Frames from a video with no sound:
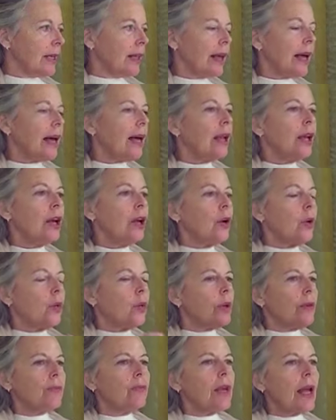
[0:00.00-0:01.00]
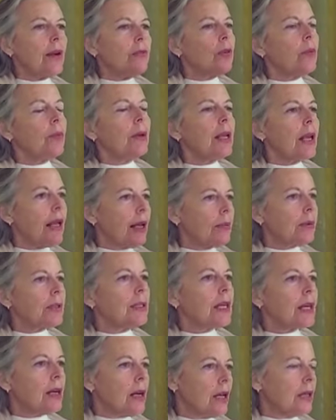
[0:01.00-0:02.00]
like that, we've never been able
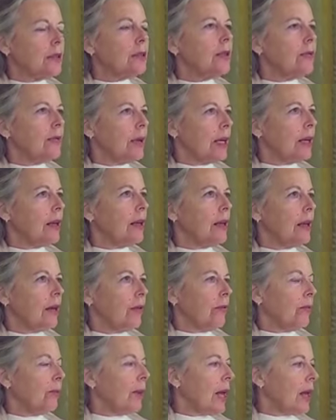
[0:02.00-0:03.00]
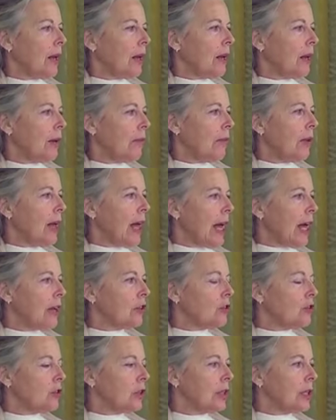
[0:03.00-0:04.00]
to cultivate enough
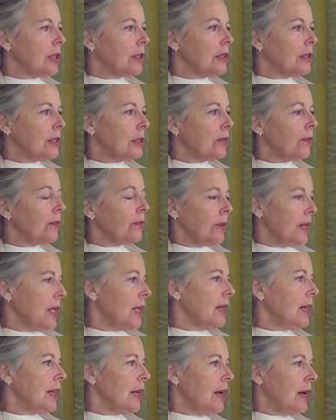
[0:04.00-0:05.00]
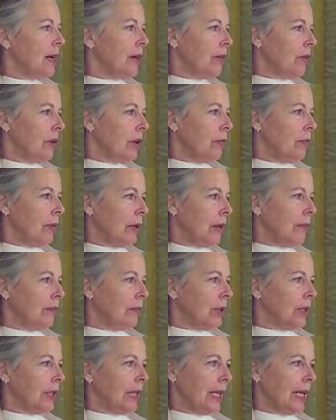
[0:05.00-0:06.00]
compassion to feed the hungry
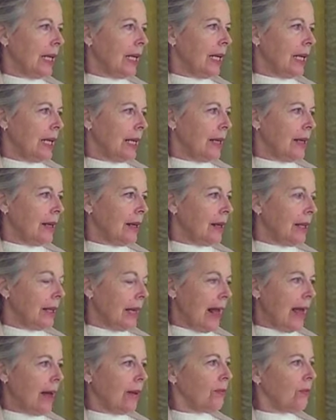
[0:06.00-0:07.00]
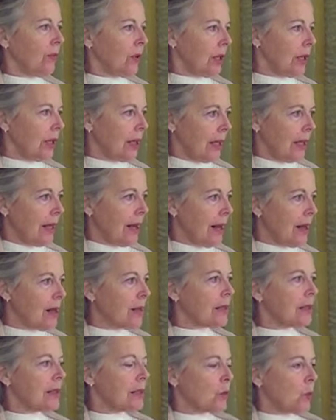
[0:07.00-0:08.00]
people in India and Africa and
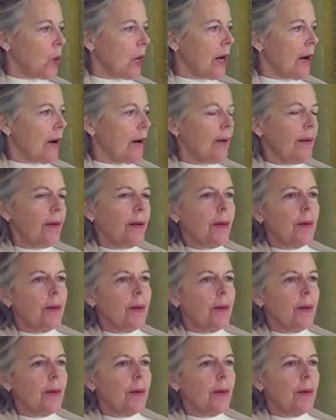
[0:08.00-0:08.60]
elsewhere.